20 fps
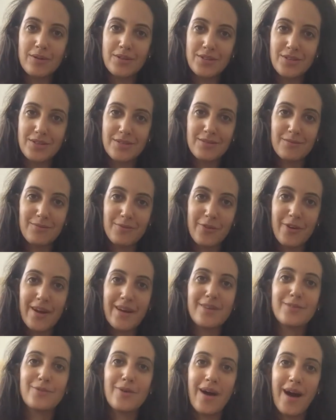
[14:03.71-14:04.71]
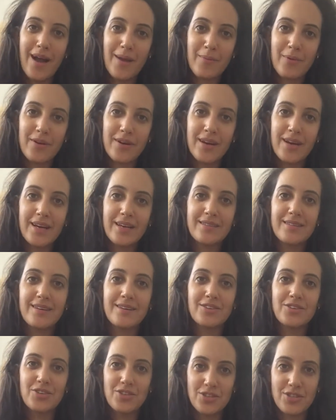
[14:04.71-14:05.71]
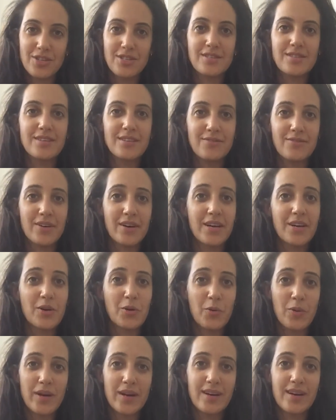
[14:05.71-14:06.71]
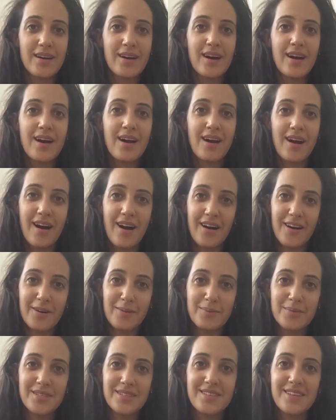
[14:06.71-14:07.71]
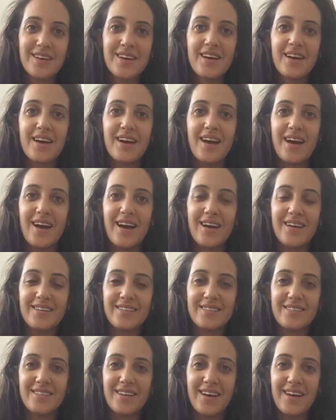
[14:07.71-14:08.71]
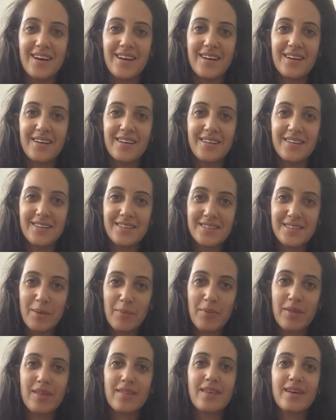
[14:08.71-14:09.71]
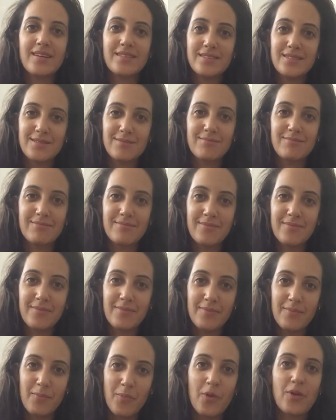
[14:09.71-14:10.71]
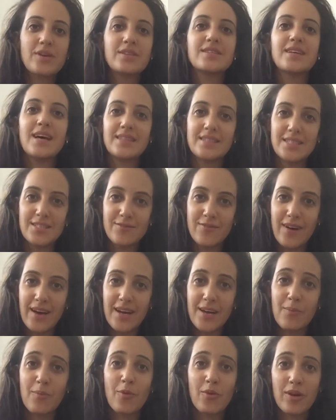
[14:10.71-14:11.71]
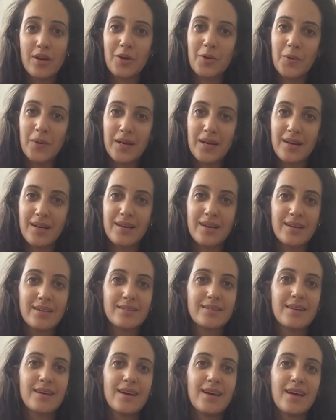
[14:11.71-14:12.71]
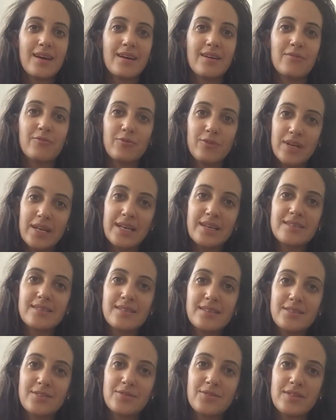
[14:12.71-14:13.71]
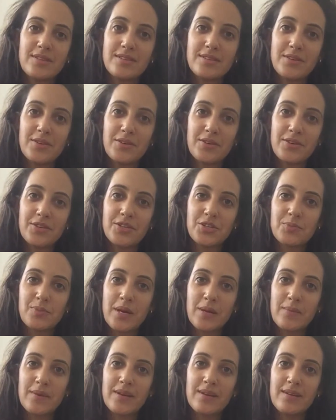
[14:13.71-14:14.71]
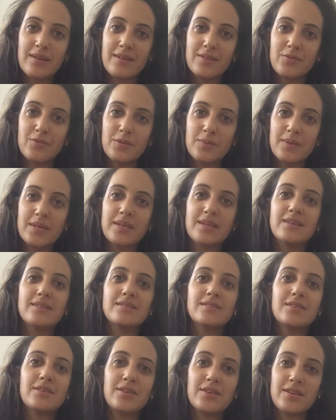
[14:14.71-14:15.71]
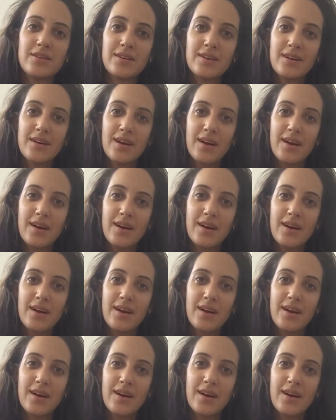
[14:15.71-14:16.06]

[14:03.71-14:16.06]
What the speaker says: which is ready to hibernate, and she just needs very quick carbs and needs something that is more satisfying more quickly. And if we listen to this urge, maybe it would be easier.